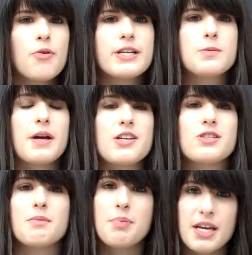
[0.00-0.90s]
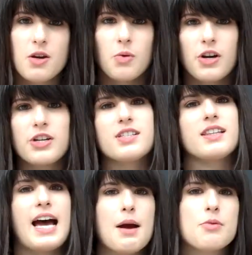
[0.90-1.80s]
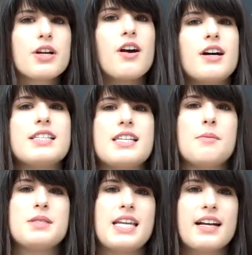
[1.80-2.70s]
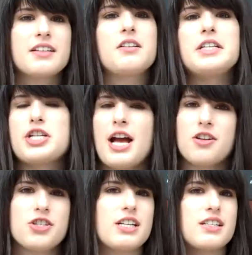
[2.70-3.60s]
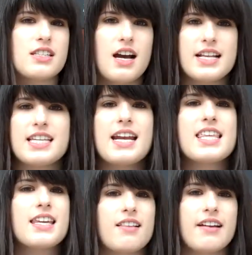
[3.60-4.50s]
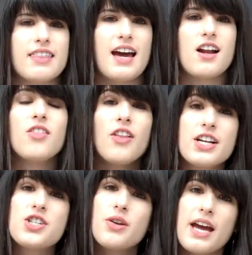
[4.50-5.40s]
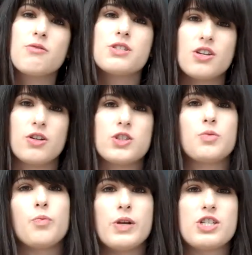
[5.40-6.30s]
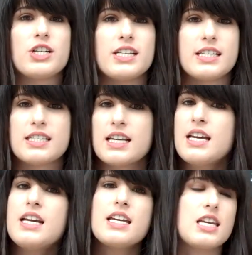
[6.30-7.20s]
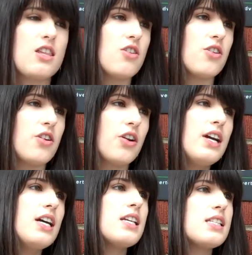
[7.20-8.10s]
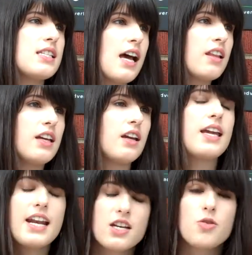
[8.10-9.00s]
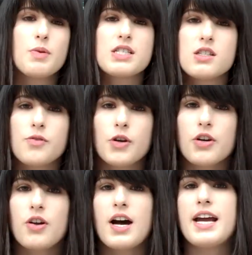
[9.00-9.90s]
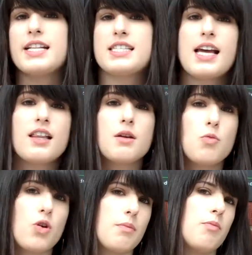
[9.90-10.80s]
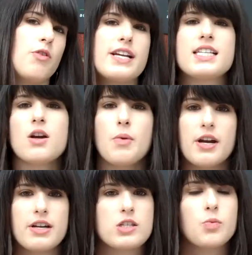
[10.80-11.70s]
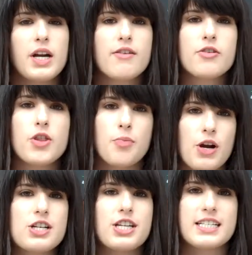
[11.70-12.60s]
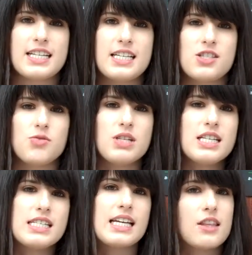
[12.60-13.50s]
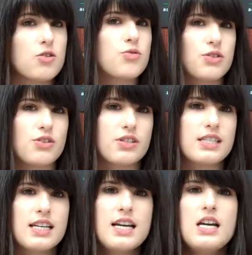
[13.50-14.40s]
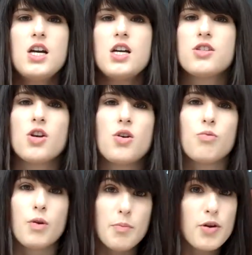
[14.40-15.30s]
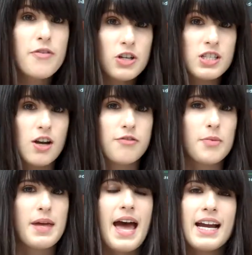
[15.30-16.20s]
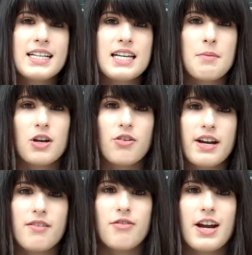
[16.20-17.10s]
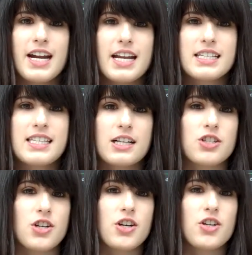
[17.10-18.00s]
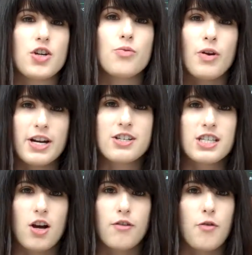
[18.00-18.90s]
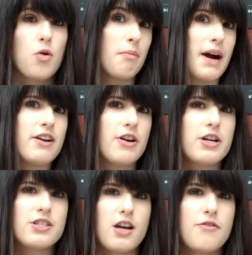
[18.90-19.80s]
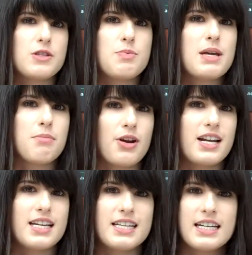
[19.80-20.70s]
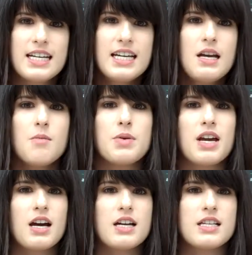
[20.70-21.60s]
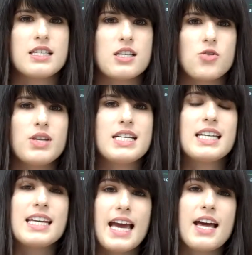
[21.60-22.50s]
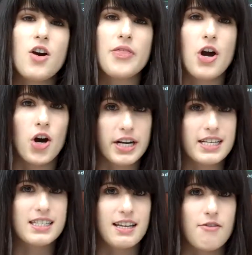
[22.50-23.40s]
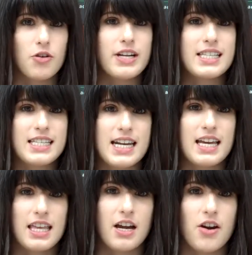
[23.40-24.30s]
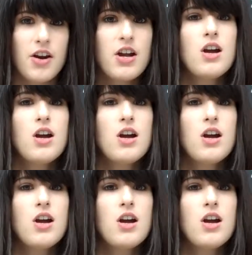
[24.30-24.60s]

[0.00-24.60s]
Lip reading: points by using big words, elaborate concepts, technically challenging designs, anything like that, unless you get results, which is either selling, getting new business for a client, selling more, raising awareness, whatever the project is, you need to get those results. So remove yourself from the academic creative writing sector your writer self or my writer self is being bred in, because you need to get on the audience level and stay there.